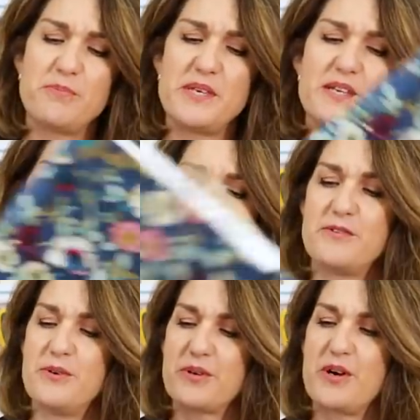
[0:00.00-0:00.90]

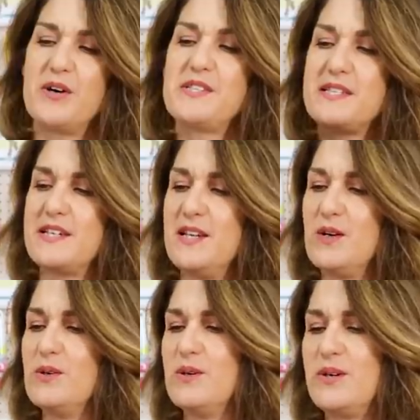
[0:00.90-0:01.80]
beautiful cotton
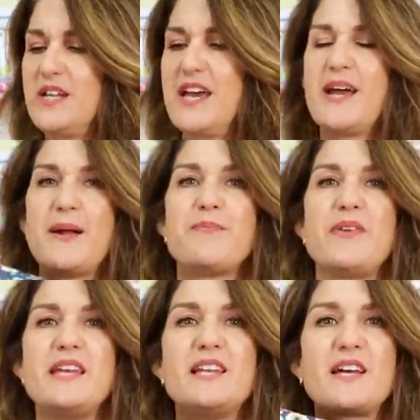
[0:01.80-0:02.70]
lawn
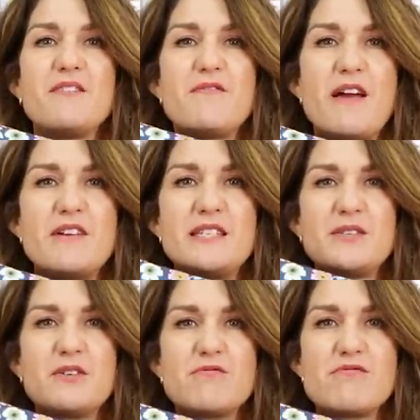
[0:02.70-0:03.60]
in like a very
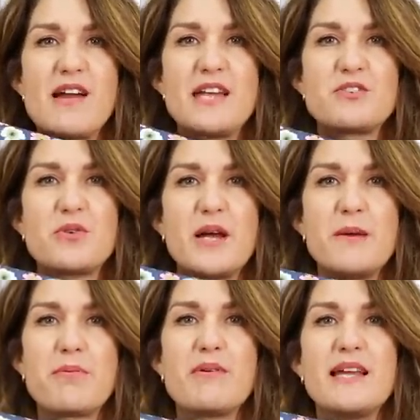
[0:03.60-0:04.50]
sort of
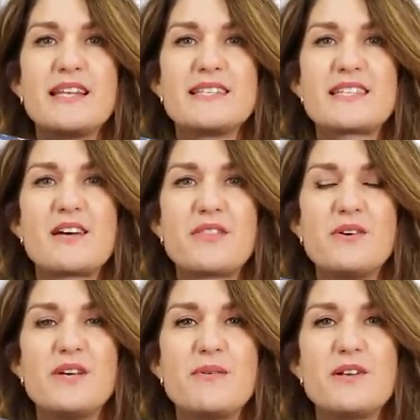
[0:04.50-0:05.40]
retro print. I
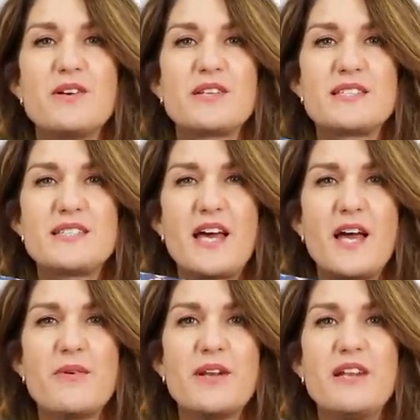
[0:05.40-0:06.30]
thought it would look
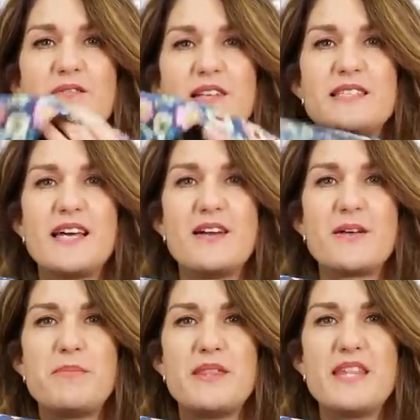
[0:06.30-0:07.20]
so lovely sewn
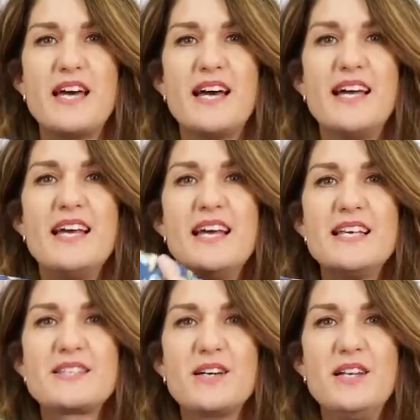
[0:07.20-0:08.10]
up in that.
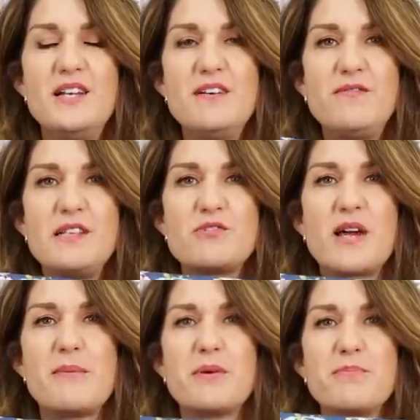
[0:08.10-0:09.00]
It's got lovely
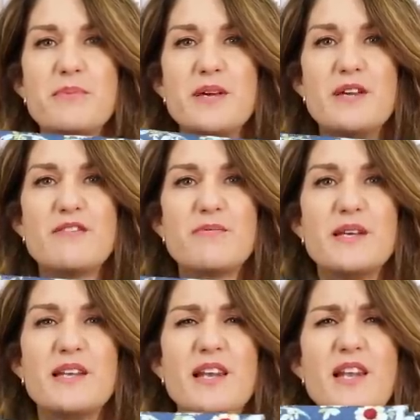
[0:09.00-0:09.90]
drape and
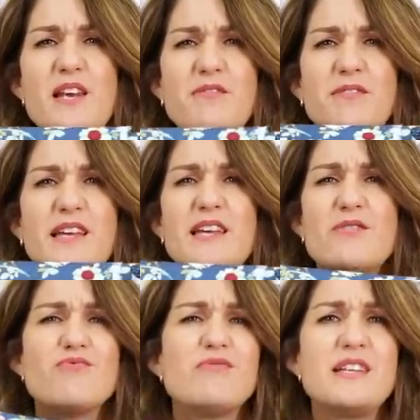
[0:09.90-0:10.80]
movement, lovely
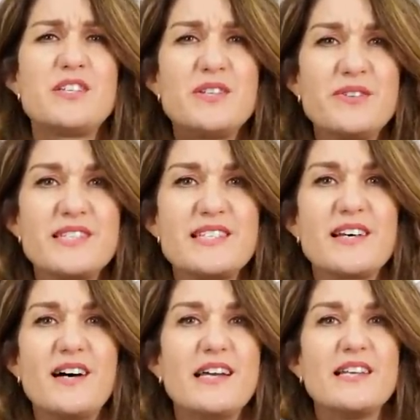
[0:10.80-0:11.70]
original
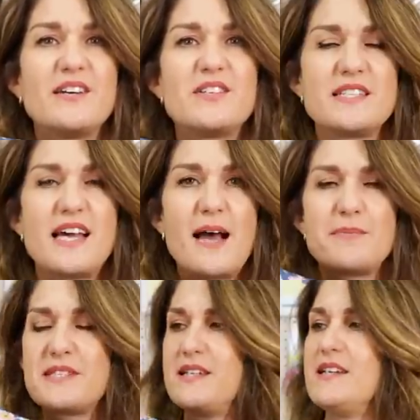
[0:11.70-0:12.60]
design. I just
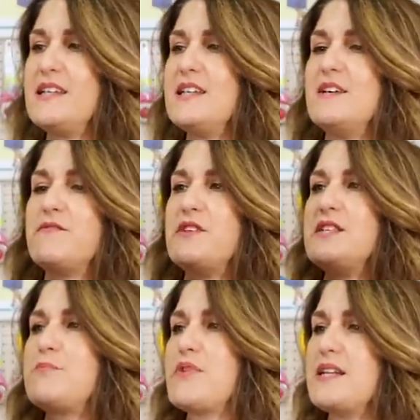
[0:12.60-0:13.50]
absolutely love
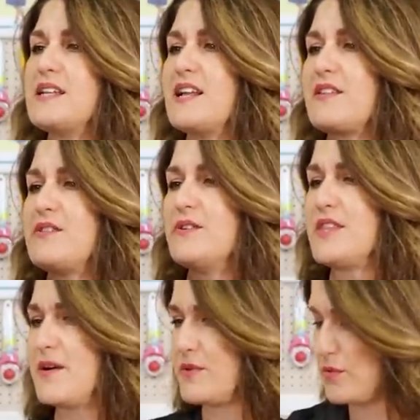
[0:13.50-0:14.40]
this print and I thought
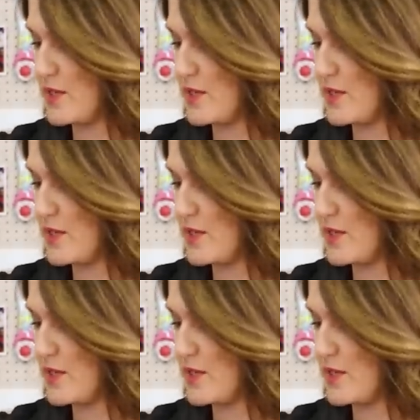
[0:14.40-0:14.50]
that would